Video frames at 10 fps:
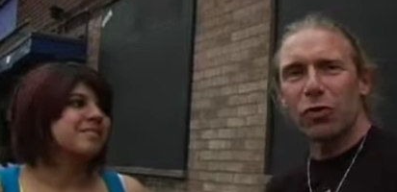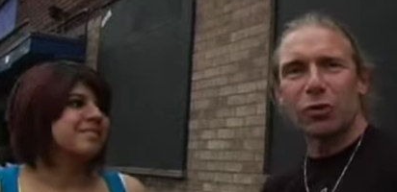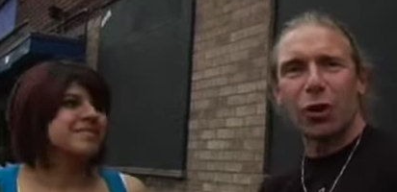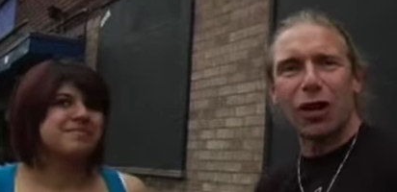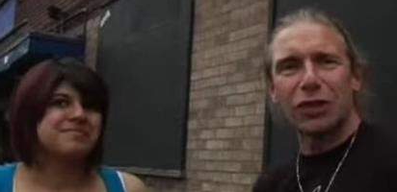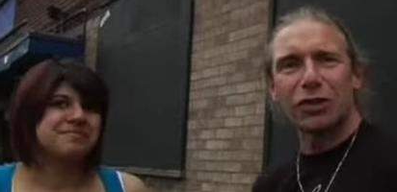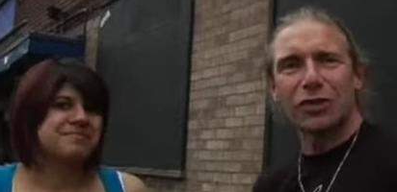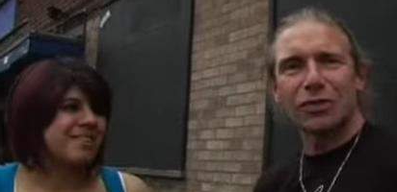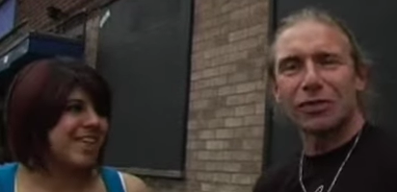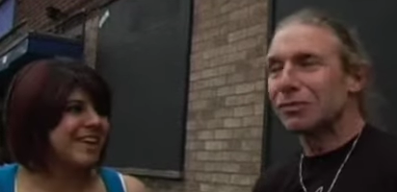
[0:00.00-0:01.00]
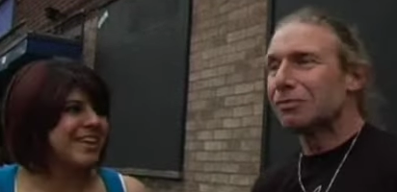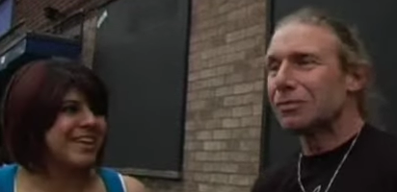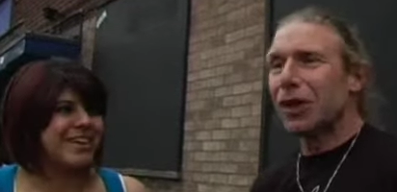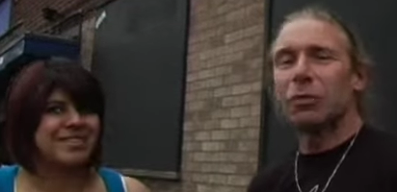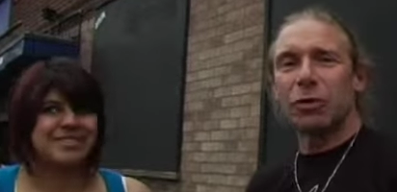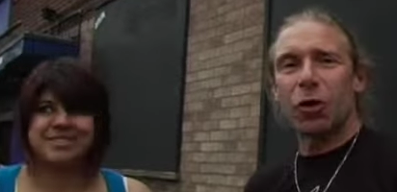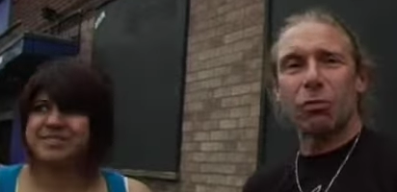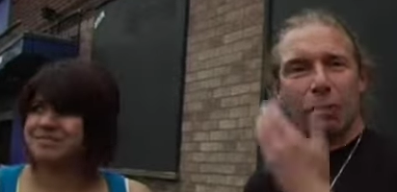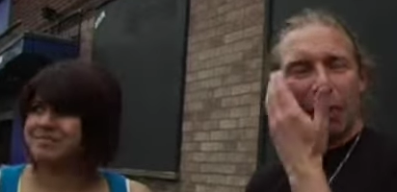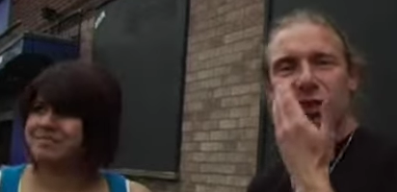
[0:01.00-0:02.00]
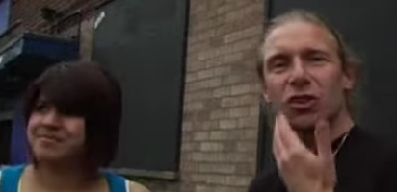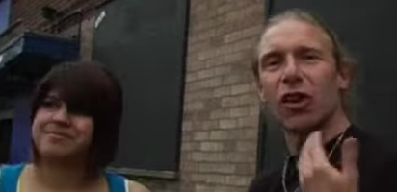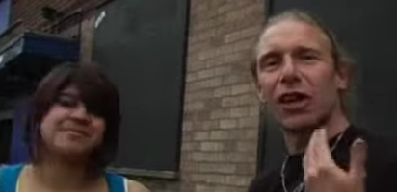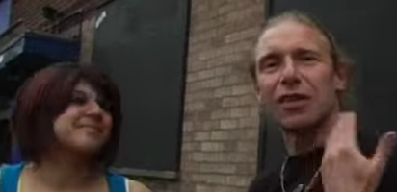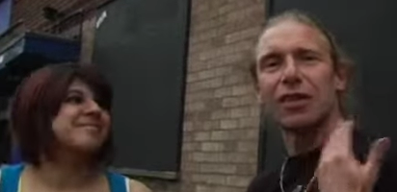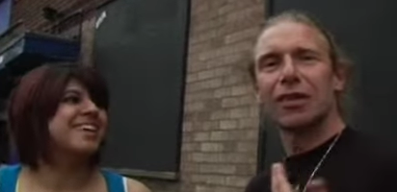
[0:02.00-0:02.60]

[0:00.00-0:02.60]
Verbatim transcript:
Speaker 1: for you guys. Thank you. Hope you got my best side.